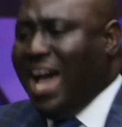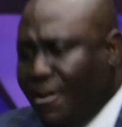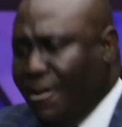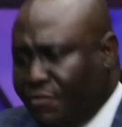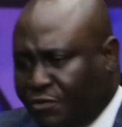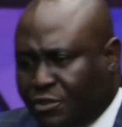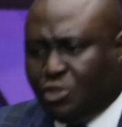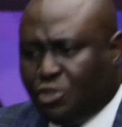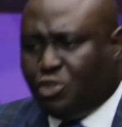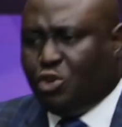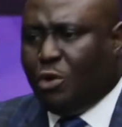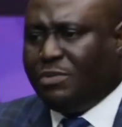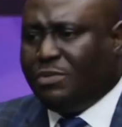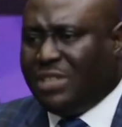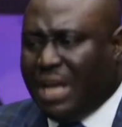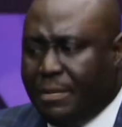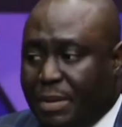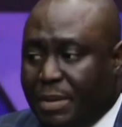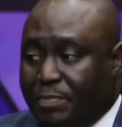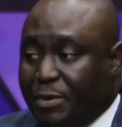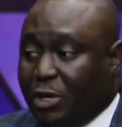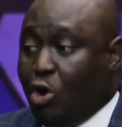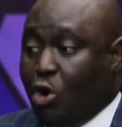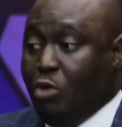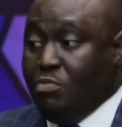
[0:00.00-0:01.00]
After some
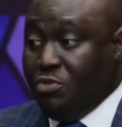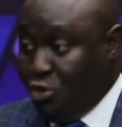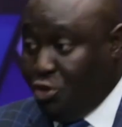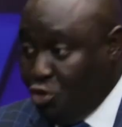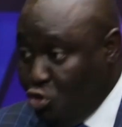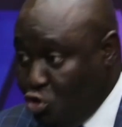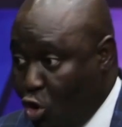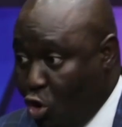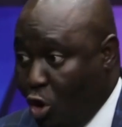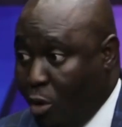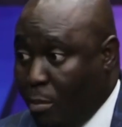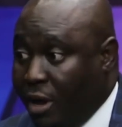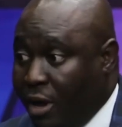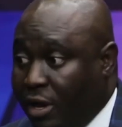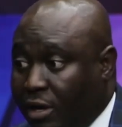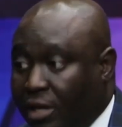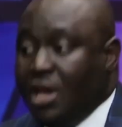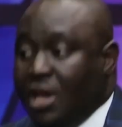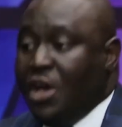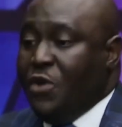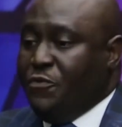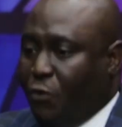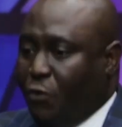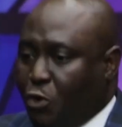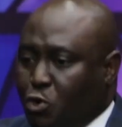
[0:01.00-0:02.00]
time, it becomes
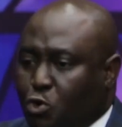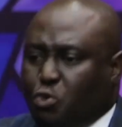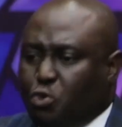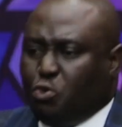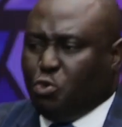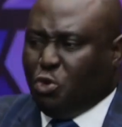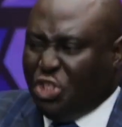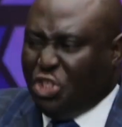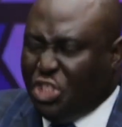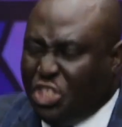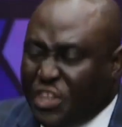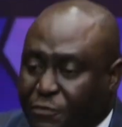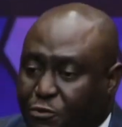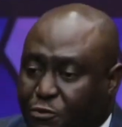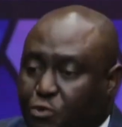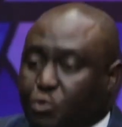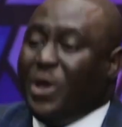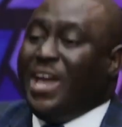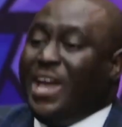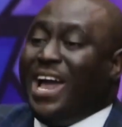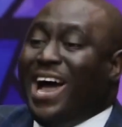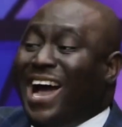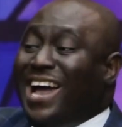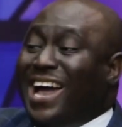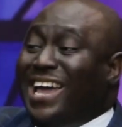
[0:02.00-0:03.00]
normal. For you to shift
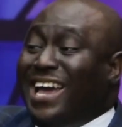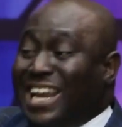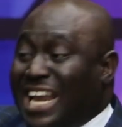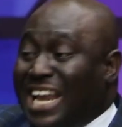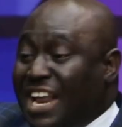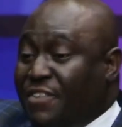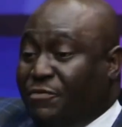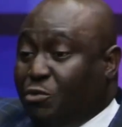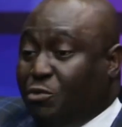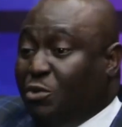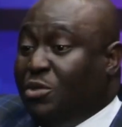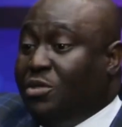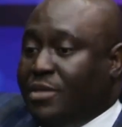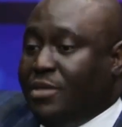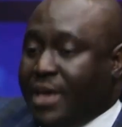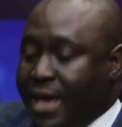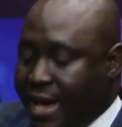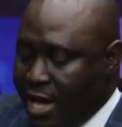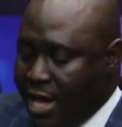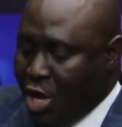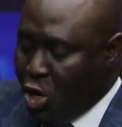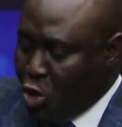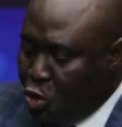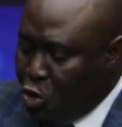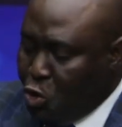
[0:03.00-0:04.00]
to a higher level
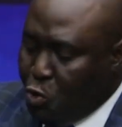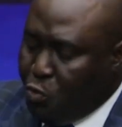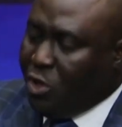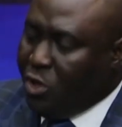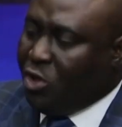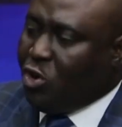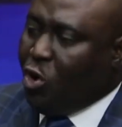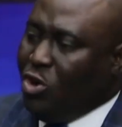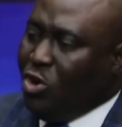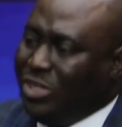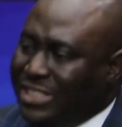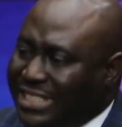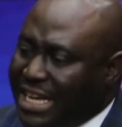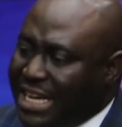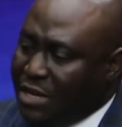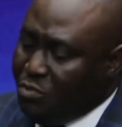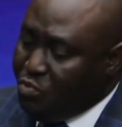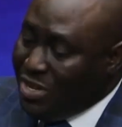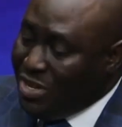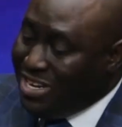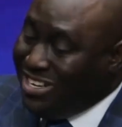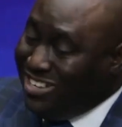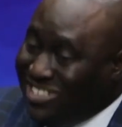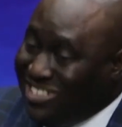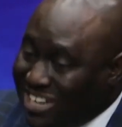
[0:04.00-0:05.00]
there, you will
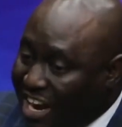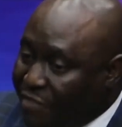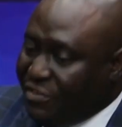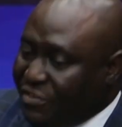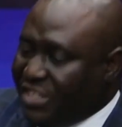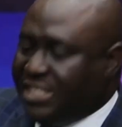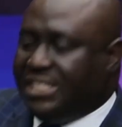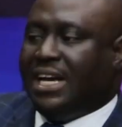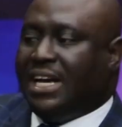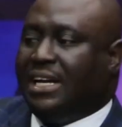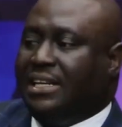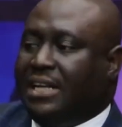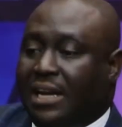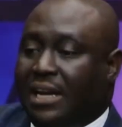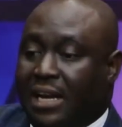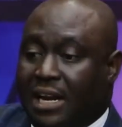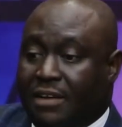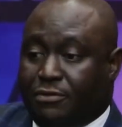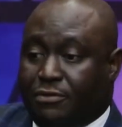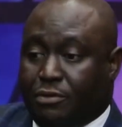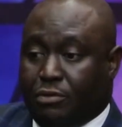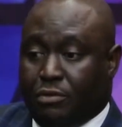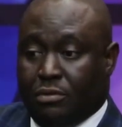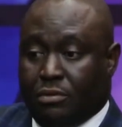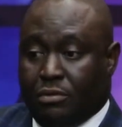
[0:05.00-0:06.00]
contend with gravity at that
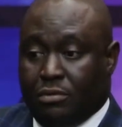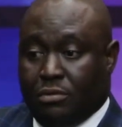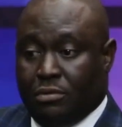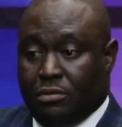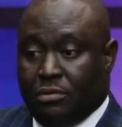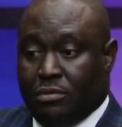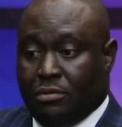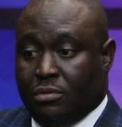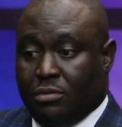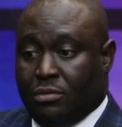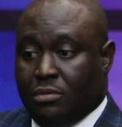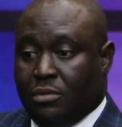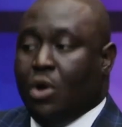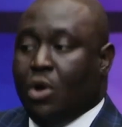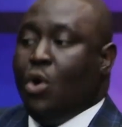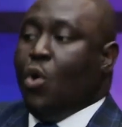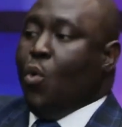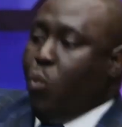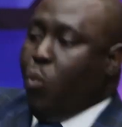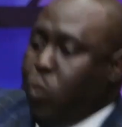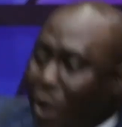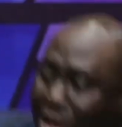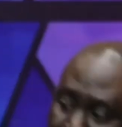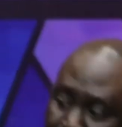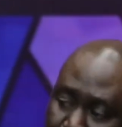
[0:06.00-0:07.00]
level.
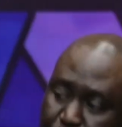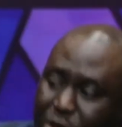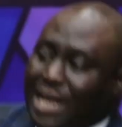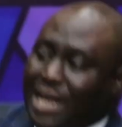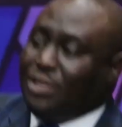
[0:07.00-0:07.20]
When you